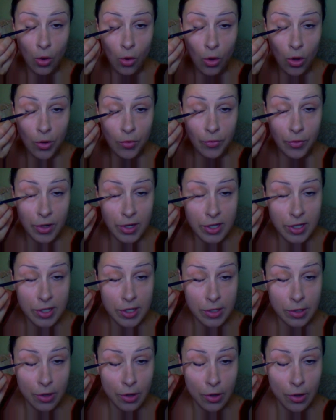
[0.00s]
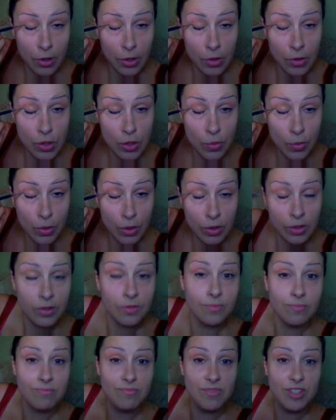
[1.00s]
or for just your usual
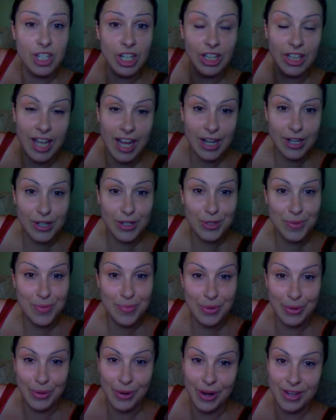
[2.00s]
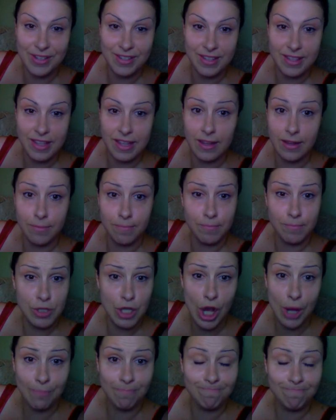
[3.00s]
gel liner sweep across the
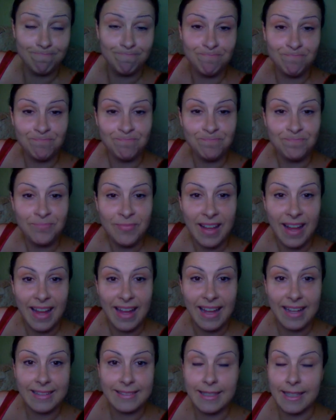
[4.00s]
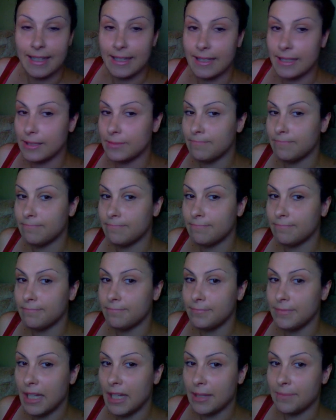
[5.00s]
top. And
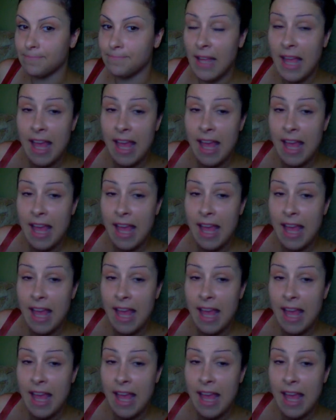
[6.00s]
yeah,